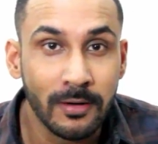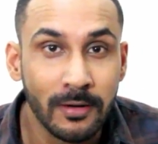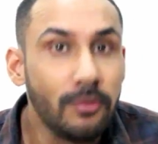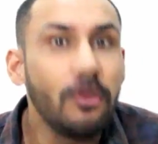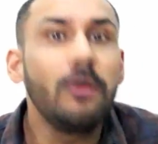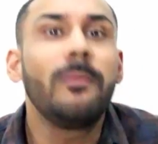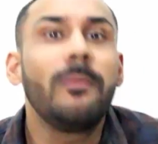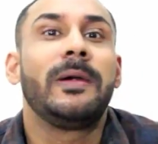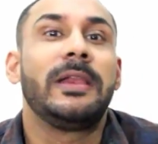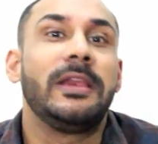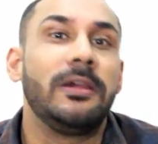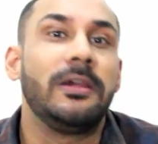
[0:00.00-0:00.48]

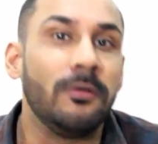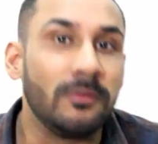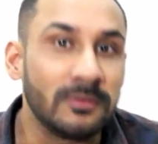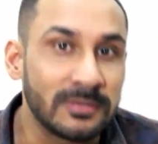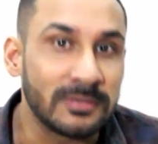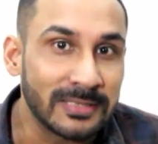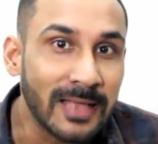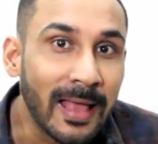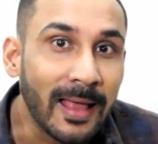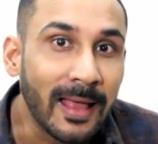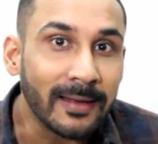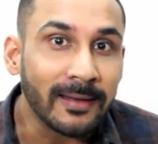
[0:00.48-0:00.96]
Nobody
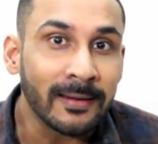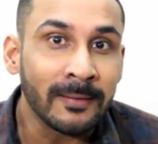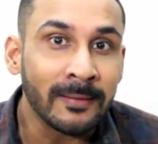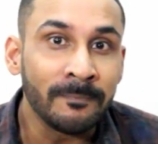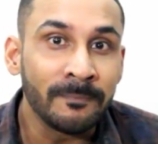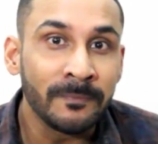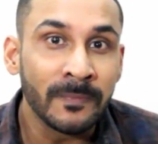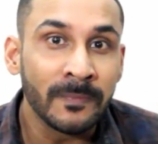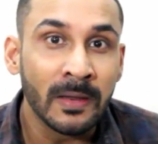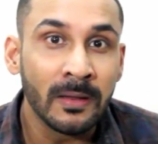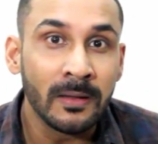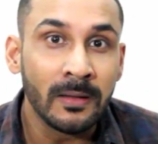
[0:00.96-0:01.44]
knows that.
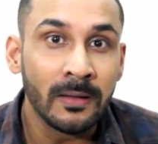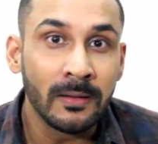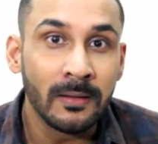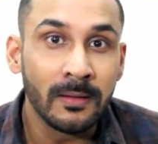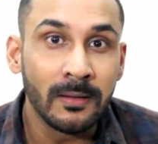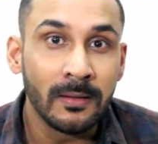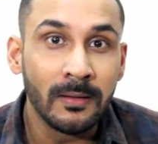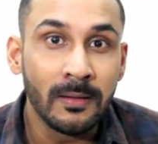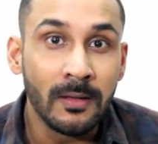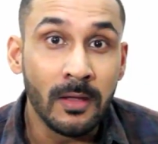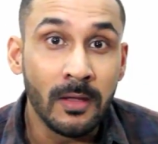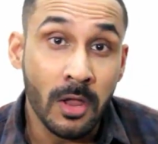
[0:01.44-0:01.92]

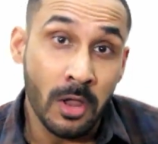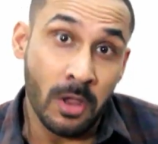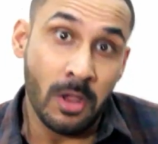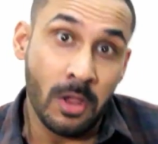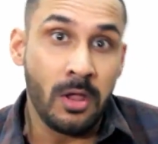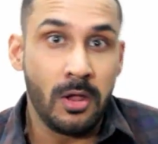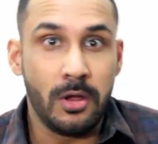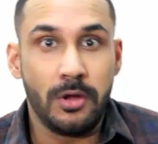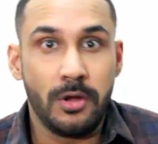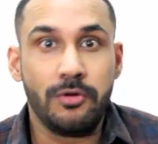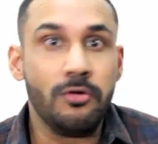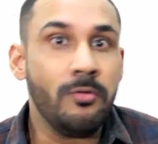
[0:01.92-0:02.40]

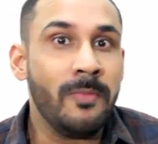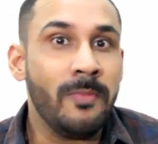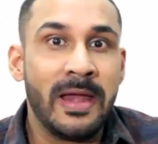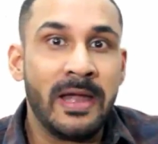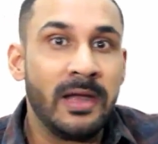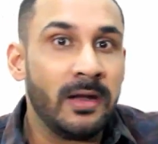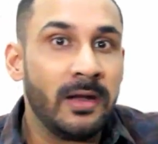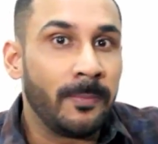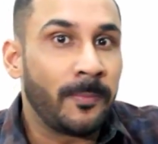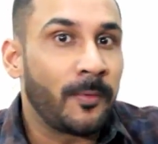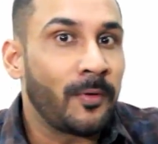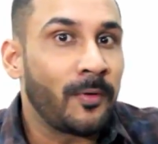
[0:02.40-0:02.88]
You may
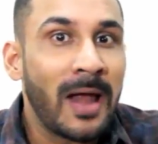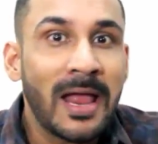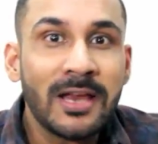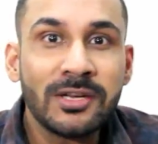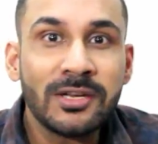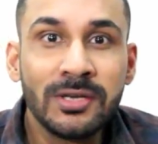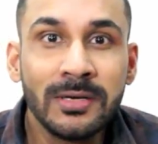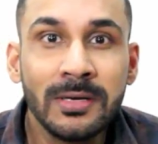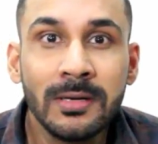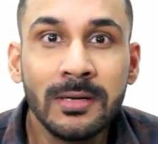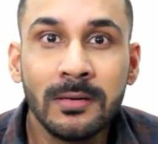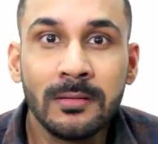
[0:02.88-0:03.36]
end up
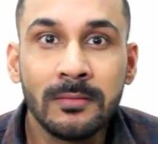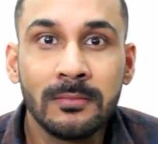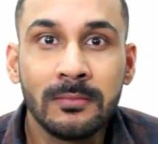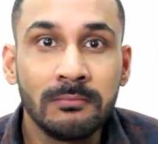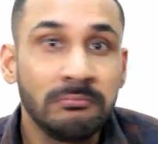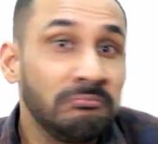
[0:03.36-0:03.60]
crashing.